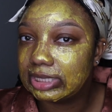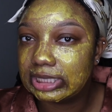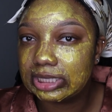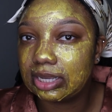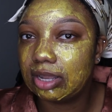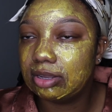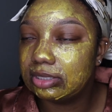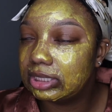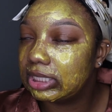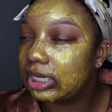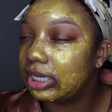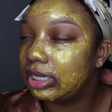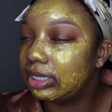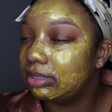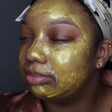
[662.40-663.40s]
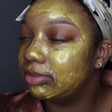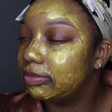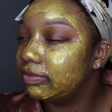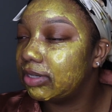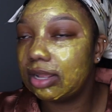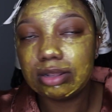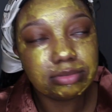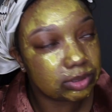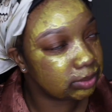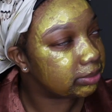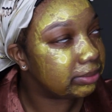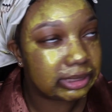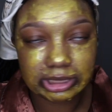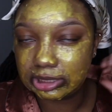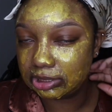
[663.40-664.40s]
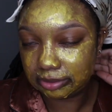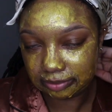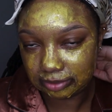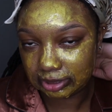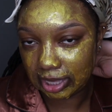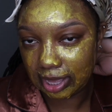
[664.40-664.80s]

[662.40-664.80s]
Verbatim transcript: it's a cold city, even up to me.